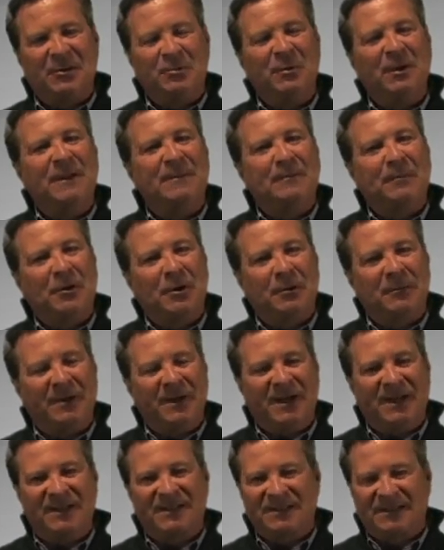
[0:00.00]
it really
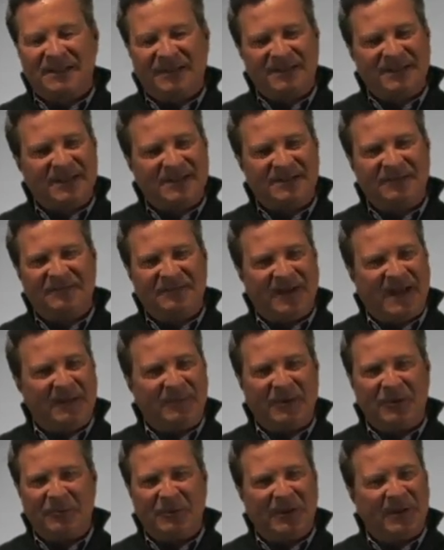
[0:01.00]
permeates the sense of
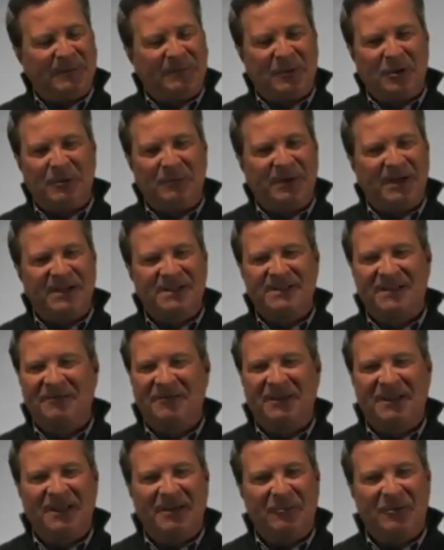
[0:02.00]
family, really permeates
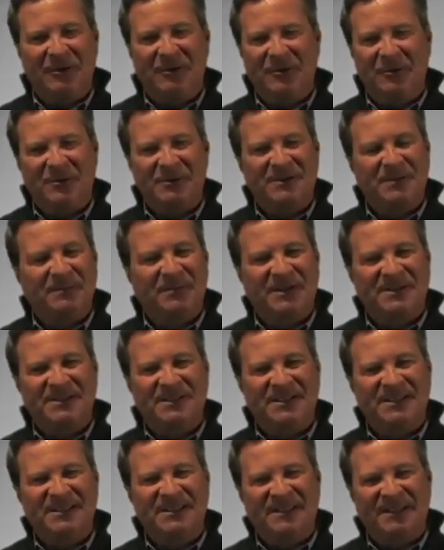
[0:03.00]
everything we do as a
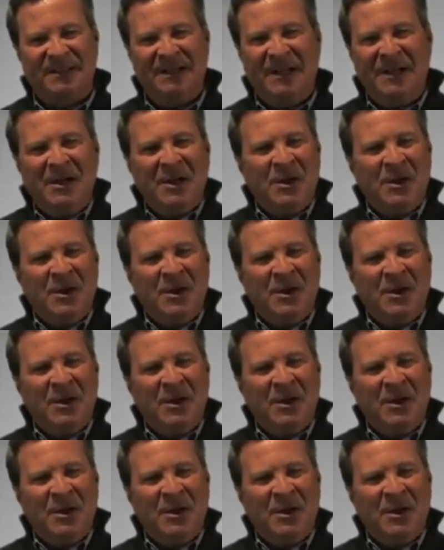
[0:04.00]
business, and